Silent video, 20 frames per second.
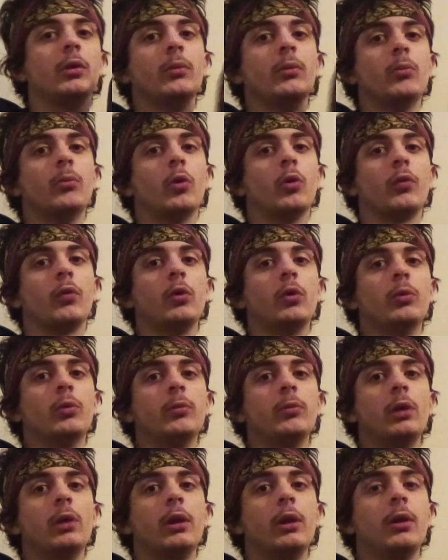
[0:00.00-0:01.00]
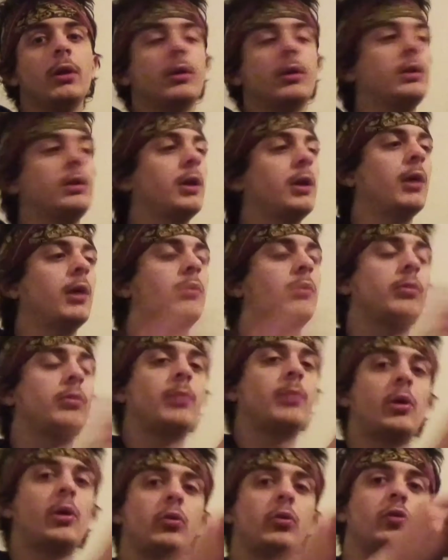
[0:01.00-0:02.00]
More room,
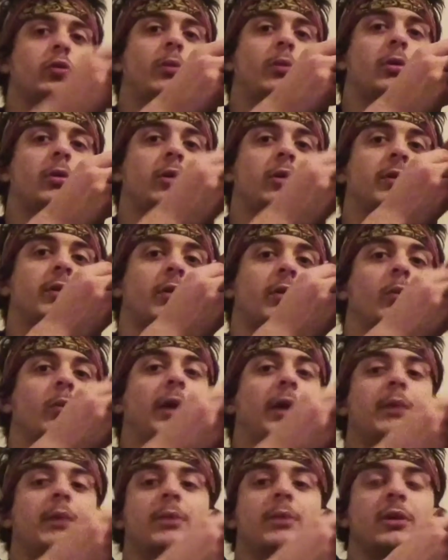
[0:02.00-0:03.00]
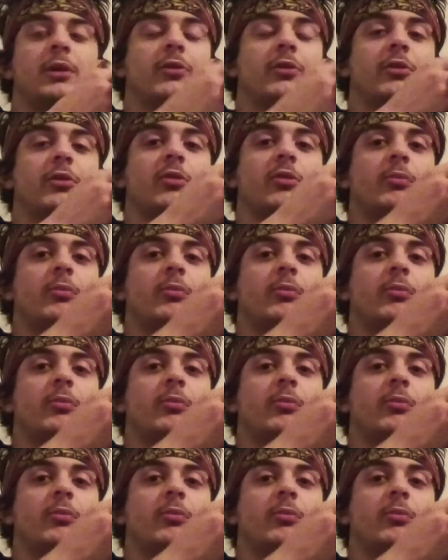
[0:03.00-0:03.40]
better distributing of the weight because